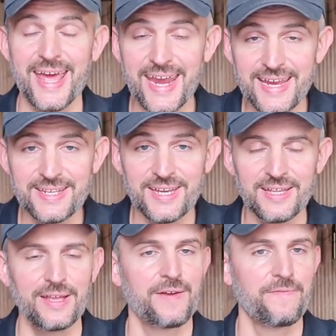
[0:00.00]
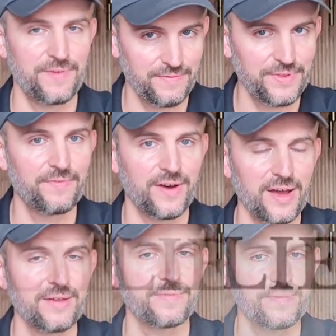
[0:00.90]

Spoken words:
1855.